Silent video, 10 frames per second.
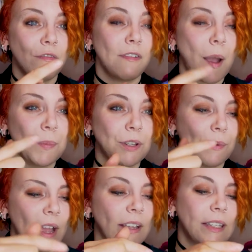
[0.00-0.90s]
wrapped
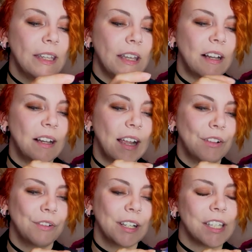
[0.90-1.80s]
around here
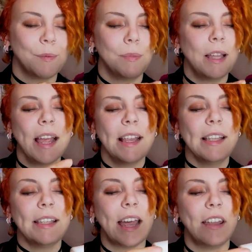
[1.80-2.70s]
and glued into
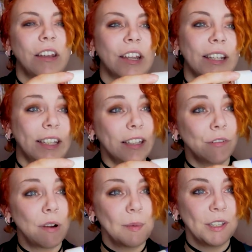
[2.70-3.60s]
place, and you can see a
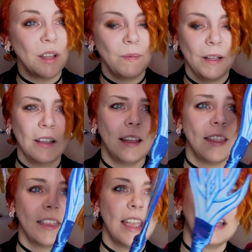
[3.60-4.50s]
little rubber stopper
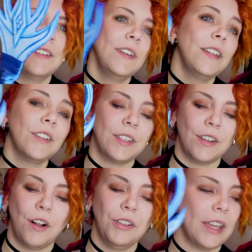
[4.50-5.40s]
at the end of it just
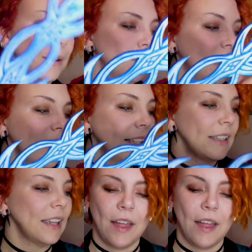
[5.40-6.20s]
to hold it in place.